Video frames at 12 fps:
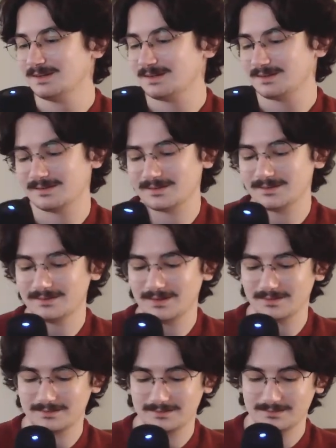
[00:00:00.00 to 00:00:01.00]
It's good
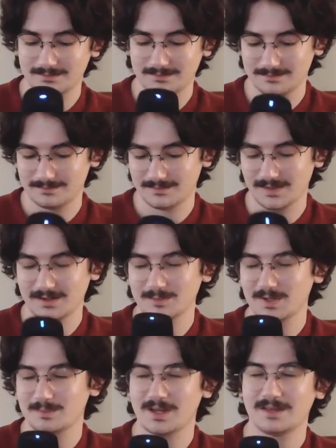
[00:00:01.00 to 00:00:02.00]
stuff. They
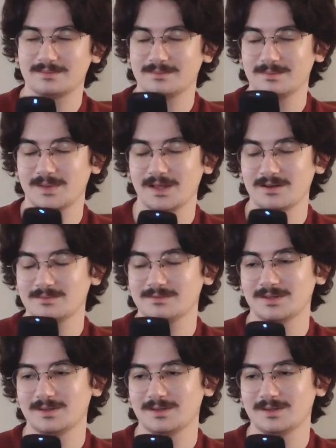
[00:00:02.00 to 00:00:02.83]
don't